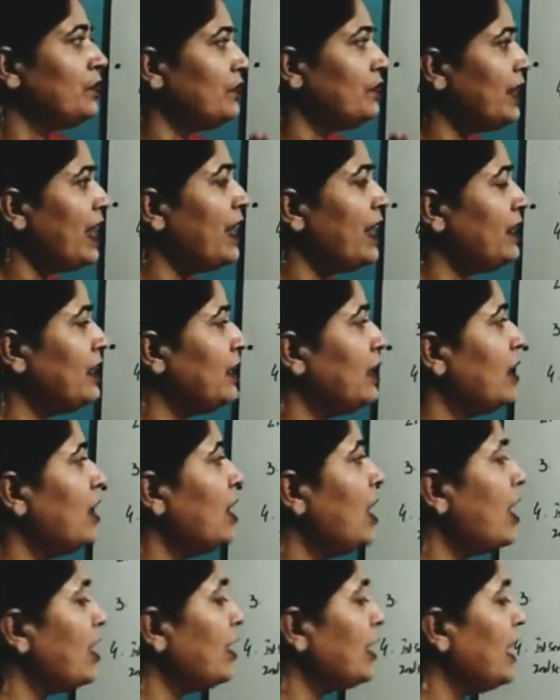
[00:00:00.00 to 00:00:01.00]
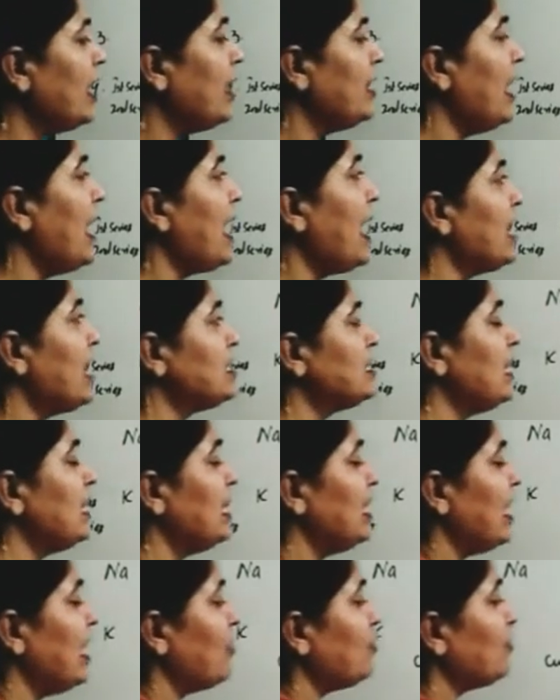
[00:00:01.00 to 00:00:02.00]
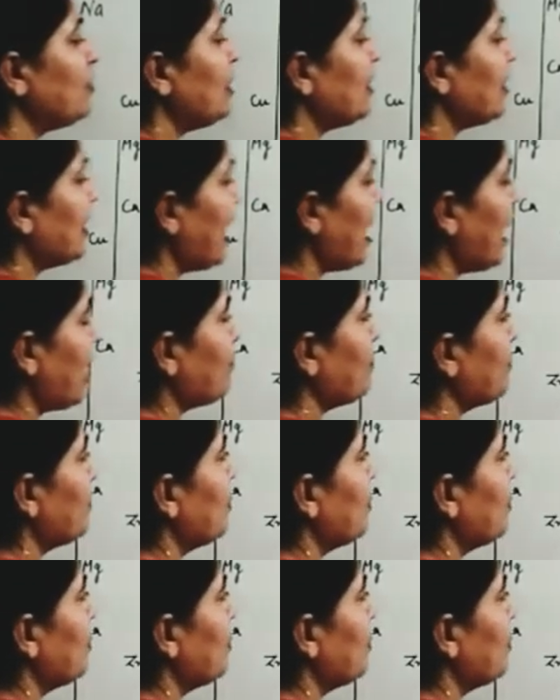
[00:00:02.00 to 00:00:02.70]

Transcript: Then again, as he left the gap